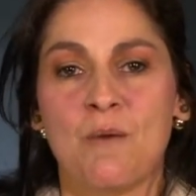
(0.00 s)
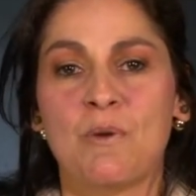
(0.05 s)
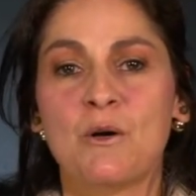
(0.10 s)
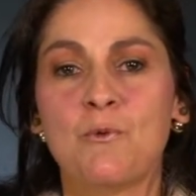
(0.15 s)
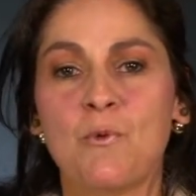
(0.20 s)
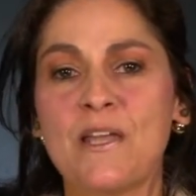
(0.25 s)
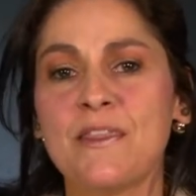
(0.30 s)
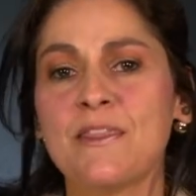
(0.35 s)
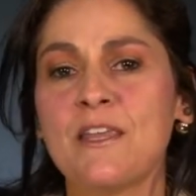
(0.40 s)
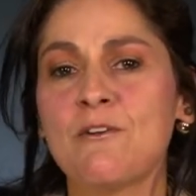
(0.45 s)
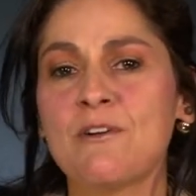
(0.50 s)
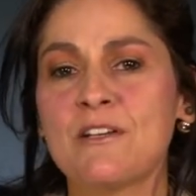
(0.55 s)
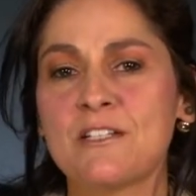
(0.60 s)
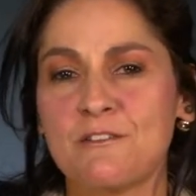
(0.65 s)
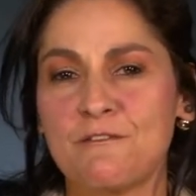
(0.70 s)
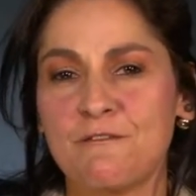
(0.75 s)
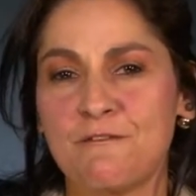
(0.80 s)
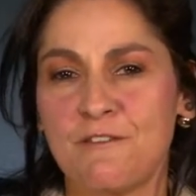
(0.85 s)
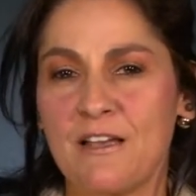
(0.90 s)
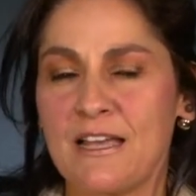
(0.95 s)
But when there
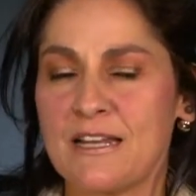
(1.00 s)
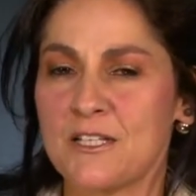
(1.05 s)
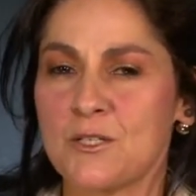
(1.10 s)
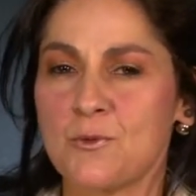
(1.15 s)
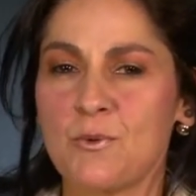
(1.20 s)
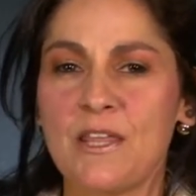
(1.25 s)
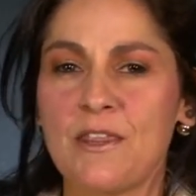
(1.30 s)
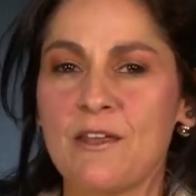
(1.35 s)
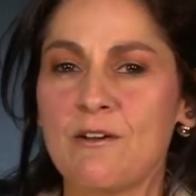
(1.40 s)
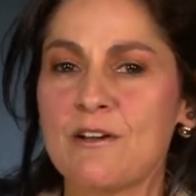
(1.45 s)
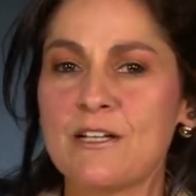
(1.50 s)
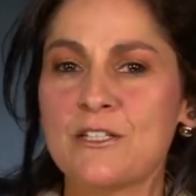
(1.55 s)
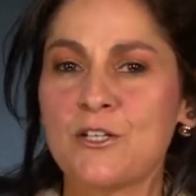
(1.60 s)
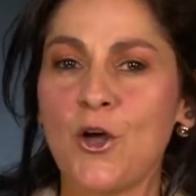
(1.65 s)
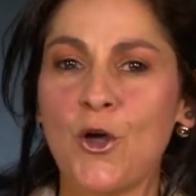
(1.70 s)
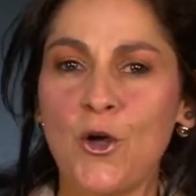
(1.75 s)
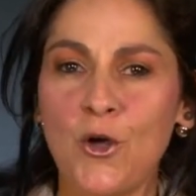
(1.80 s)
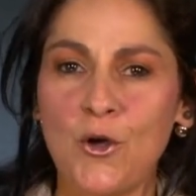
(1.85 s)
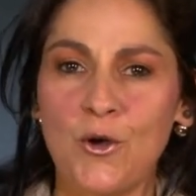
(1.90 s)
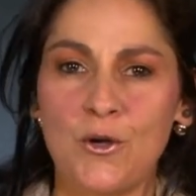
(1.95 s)
is offense, where there is
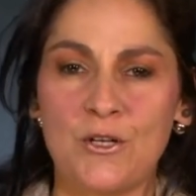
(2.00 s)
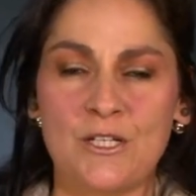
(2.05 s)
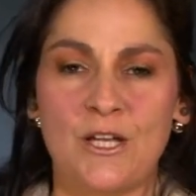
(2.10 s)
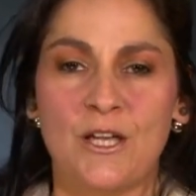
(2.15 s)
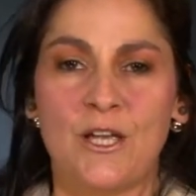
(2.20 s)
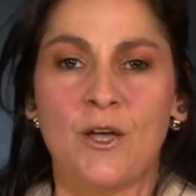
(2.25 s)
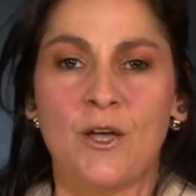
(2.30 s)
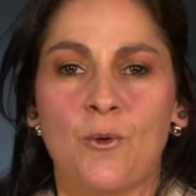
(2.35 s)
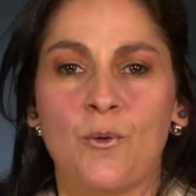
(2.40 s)
hurt,